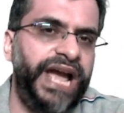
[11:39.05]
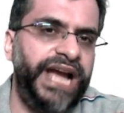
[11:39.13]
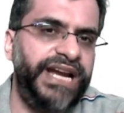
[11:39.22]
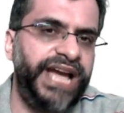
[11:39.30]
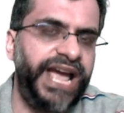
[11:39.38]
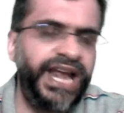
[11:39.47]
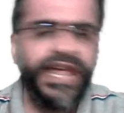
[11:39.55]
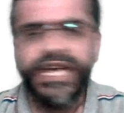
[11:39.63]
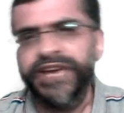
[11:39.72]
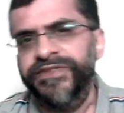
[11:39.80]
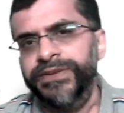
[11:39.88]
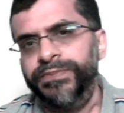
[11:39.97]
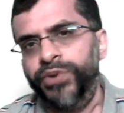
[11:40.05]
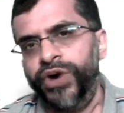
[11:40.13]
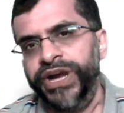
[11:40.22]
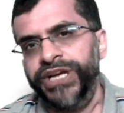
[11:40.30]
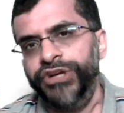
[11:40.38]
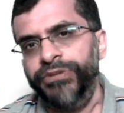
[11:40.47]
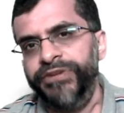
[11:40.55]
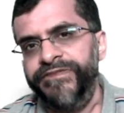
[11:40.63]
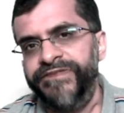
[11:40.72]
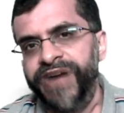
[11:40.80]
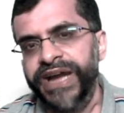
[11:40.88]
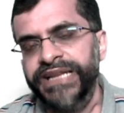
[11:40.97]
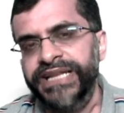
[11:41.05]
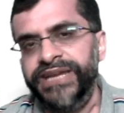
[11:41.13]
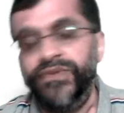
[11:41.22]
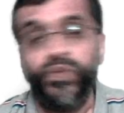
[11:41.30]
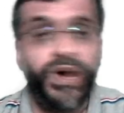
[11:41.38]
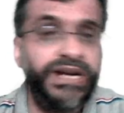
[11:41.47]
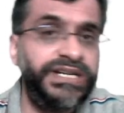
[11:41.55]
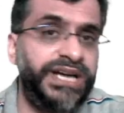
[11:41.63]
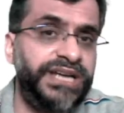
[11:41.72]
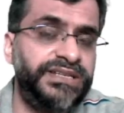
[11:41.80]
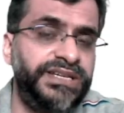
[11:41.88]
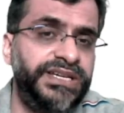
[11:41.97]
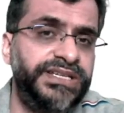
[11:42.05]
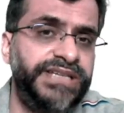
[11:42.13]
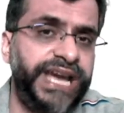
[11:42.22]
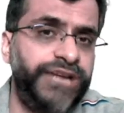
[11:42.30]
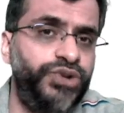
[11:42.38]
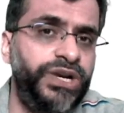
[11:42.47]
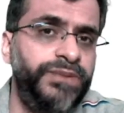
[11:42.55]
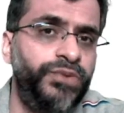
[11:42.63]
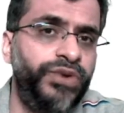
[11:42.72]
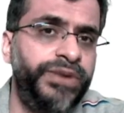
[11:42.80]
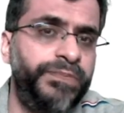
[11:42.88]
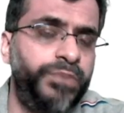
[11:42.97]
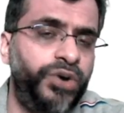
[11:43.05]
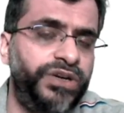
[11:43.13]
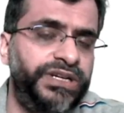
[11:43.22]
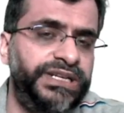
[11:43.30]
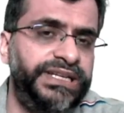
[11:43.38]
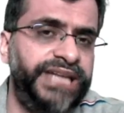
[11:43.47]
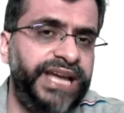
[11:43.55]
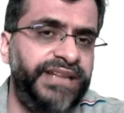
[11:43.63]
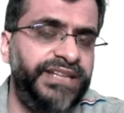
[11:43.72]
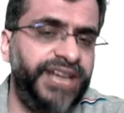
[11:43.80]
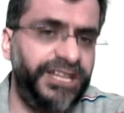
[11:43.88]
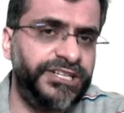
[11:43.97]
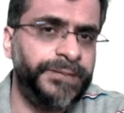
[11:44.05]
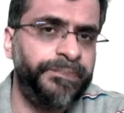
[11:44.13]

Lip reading: At any given point, you may find that one task is actually more important than the other.